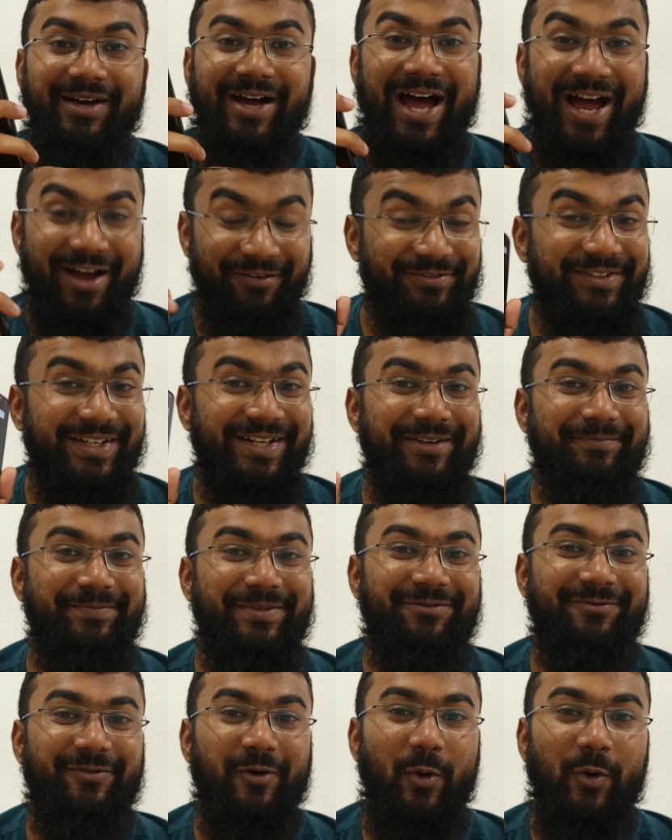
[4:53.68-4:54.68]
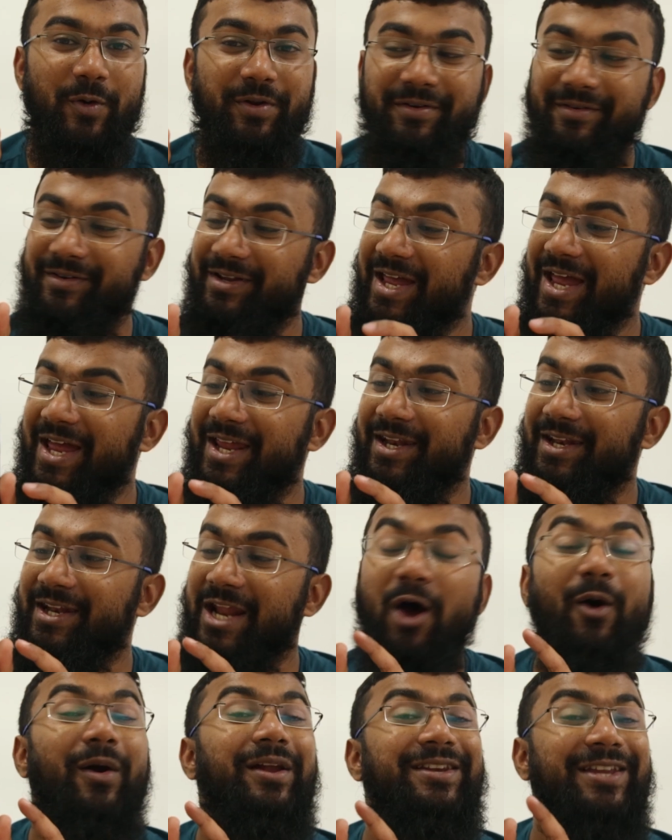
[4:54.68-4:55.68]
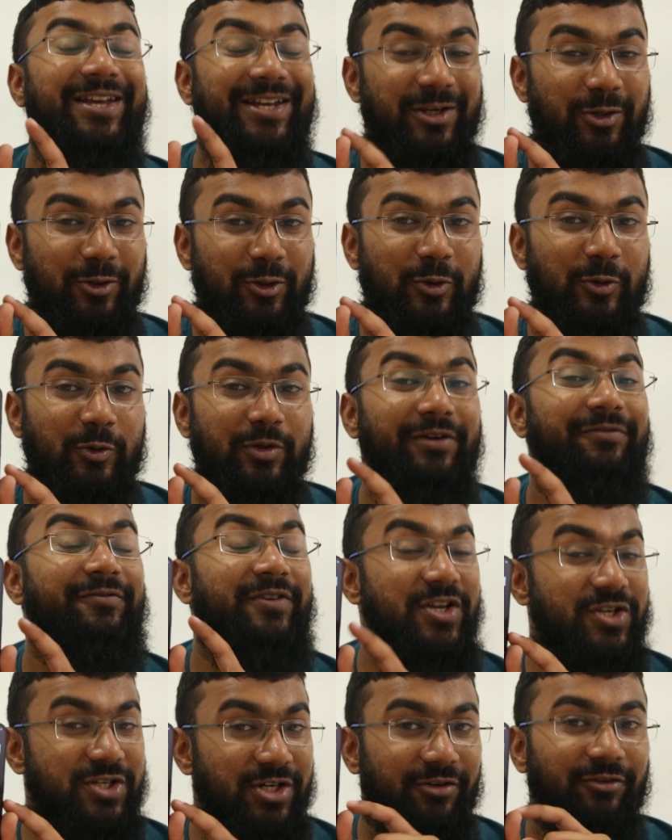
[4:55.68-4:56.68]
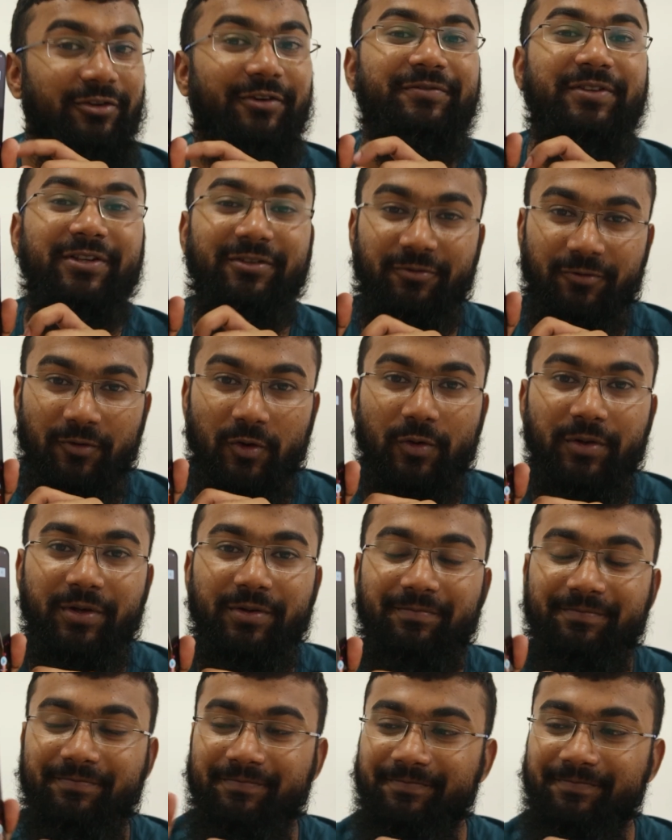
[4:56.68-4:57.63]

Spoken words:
I have set up the phone, and now I'll take you through the features of this phone.